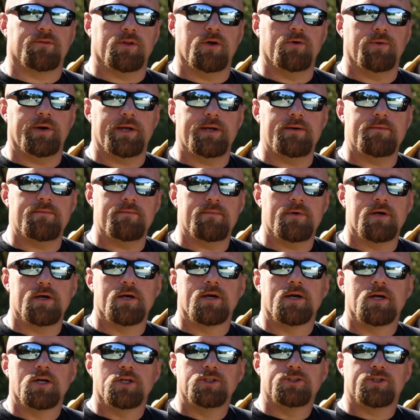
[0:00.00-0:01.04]
fluid
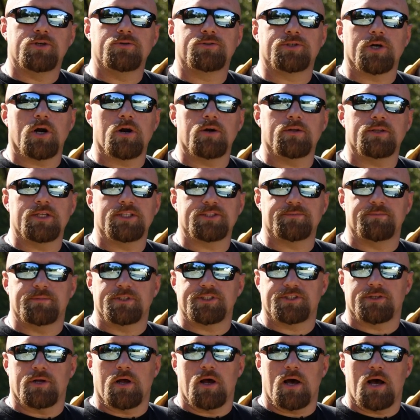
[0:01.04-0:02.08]
to turn this
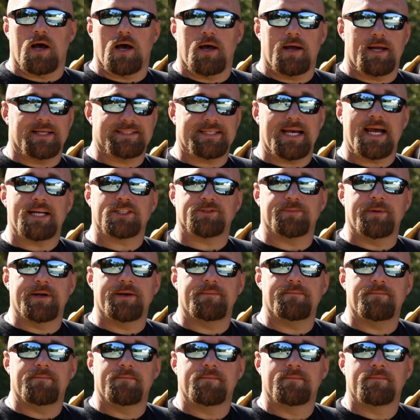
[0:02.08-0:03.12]
uh,
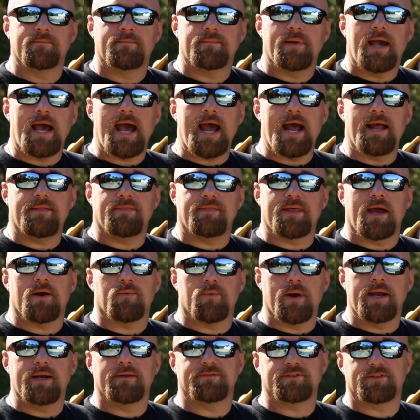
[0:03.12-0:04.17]
attachment at that
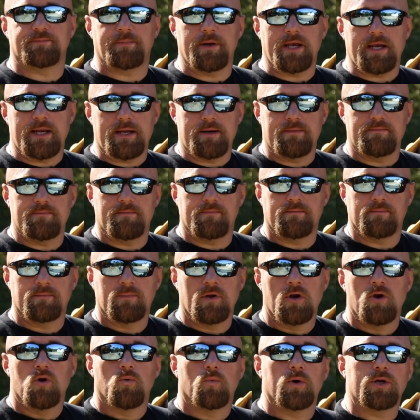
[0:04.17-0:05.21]
rate of speed.
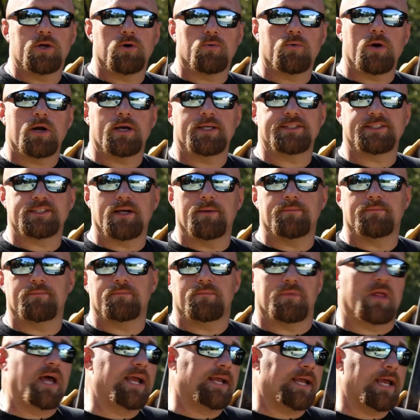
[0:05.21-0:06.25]
When you're running
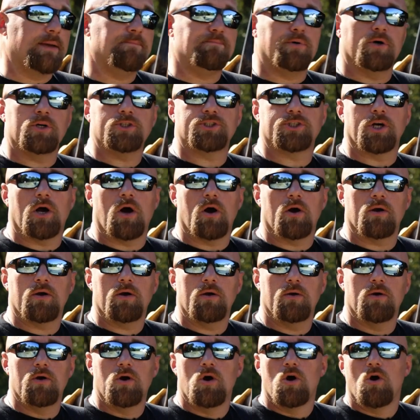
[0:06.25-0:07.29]
something like a bush hog,
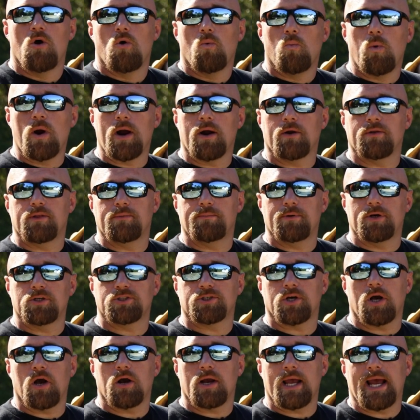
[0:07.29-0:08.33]
where the
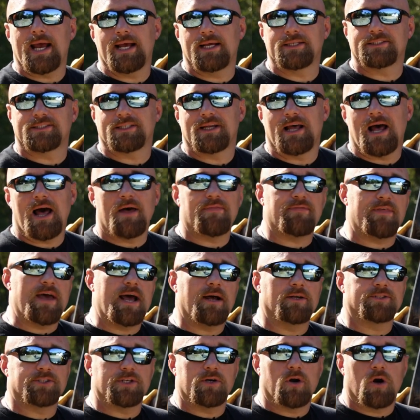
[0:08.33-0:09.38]
bush hog has
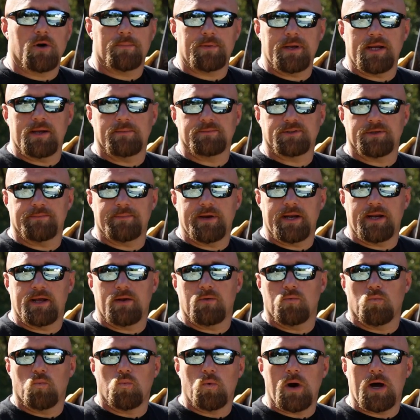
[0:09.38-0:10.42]
1,000 RPMs a minute
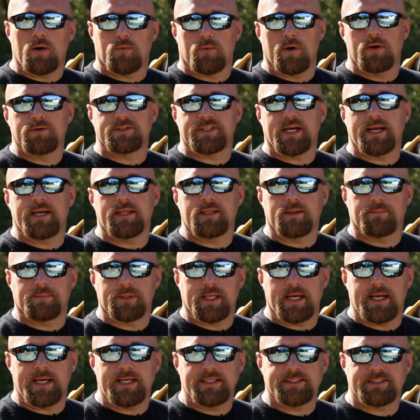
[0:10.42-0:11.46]
while rotating the
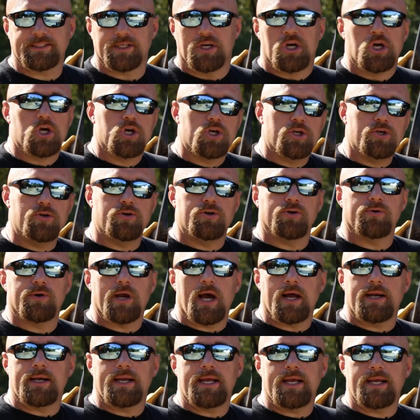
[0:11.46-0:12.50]
blades, you do
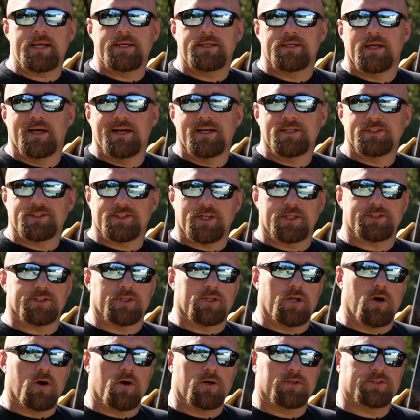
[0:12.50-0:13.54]
not need such a
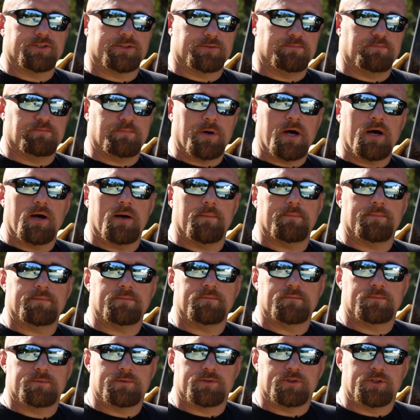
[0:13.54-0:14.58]
large pump
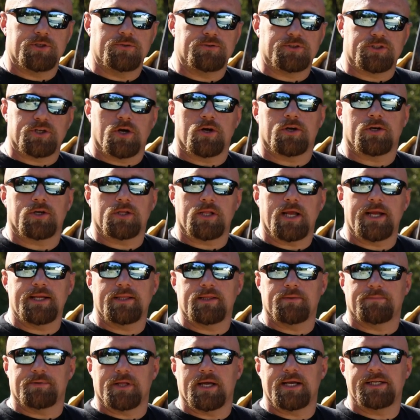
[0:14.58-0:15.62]
to
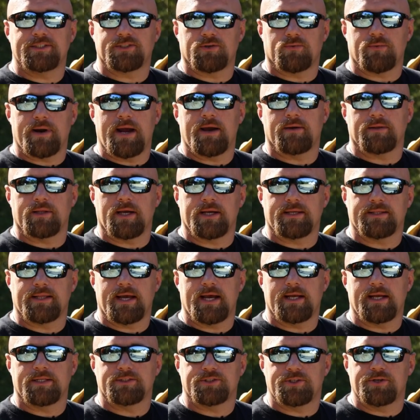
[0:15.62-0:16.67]
circulate the blades around like
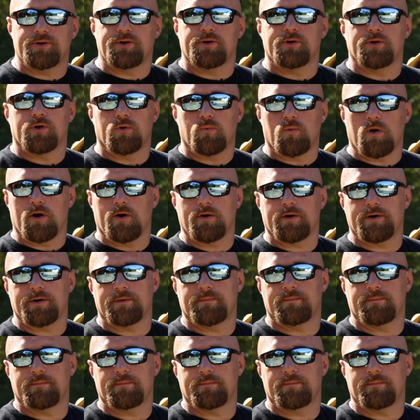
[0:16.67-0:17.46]
that to do your work.